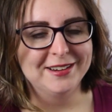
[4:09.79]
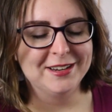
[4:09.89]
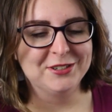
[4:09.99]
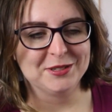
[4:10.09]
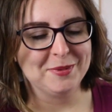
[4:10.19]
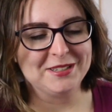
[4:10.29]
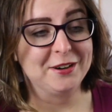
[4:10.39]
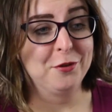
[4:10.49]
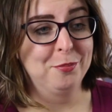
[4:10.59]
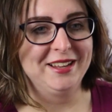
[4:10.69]
It just means
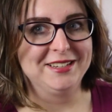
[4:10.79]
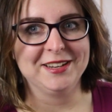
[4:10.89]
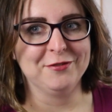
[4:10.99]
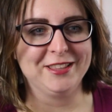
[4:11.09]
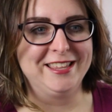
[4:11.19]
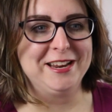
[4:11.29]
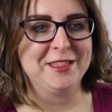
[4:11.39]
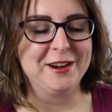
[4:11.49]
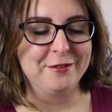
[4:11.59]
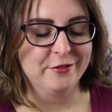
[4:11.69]
I've replaced everything
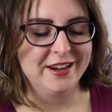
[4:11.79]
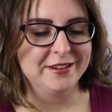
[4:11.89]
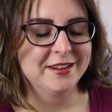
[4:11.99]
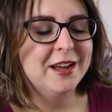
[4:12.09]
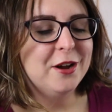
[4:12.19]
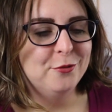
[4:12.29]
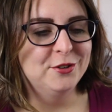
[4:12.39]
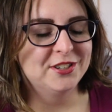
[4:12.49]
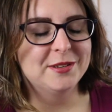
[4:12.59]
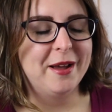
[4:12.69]
that I've read,
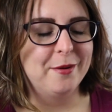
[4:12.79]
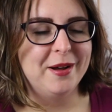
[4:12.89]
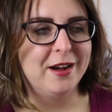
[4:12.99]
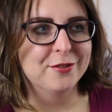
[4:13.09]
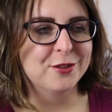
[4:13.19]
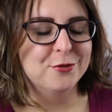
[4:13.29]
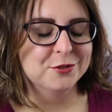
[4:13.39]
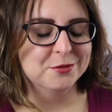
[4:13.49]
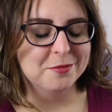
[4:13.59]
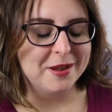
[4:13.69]
which is about par for the
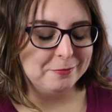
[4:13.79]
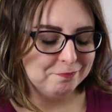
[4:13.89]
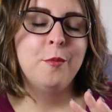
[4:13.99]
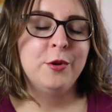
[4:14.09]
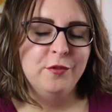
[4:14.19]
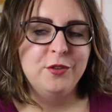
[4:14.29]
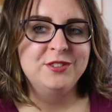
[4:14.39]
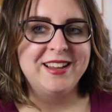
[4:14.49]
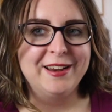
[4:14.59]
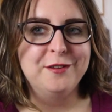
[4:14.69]
course with me. But of
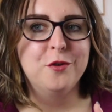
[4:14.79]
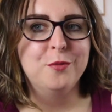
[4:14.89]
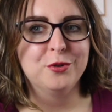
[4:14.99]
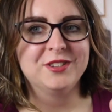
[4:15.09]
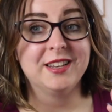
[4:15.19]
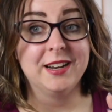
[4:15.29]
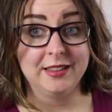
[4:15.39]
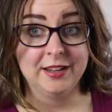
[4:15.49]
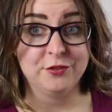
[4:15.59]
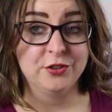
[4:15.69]
those 84 books that are
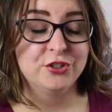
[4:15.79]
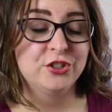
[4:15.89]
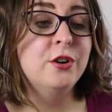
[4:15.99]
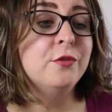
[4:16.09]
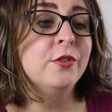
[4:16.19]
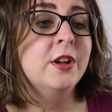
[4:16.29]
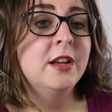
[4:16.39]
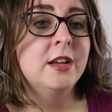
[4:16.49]
left on the shelf,